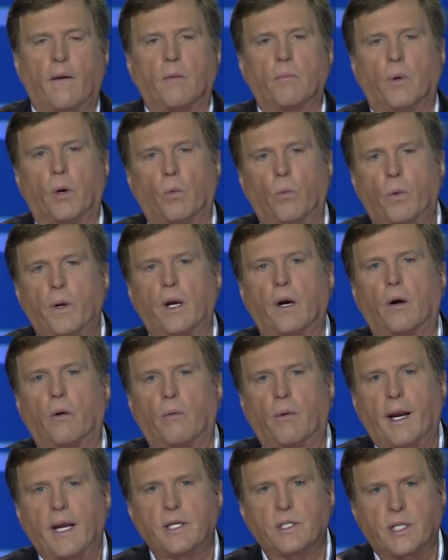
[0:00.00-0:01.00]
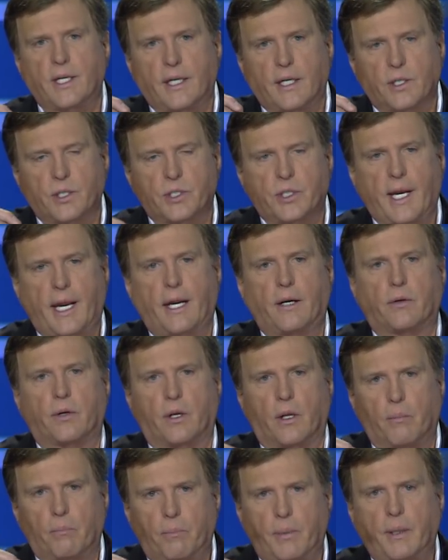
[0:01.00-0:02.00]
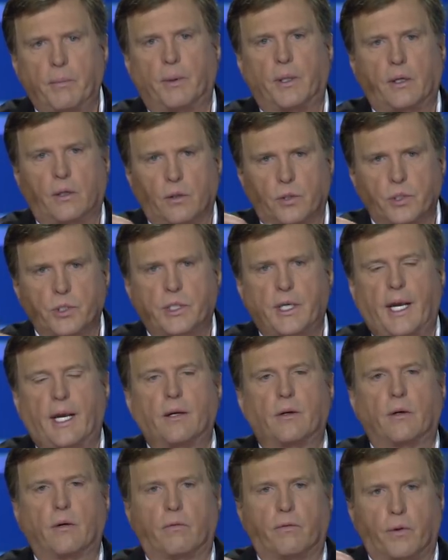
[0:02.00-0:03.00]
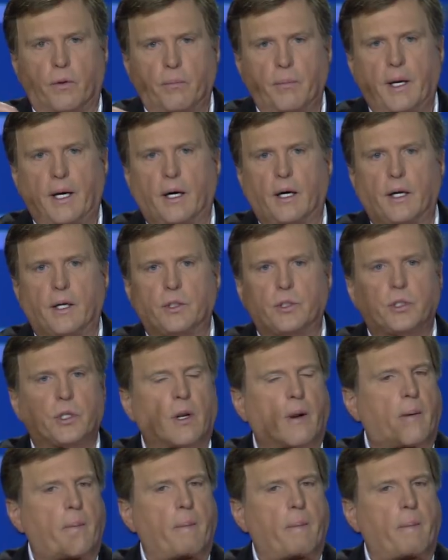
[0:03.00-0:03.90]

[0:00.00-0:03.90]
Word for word: But we are raising a standard, a biblical standard for marriage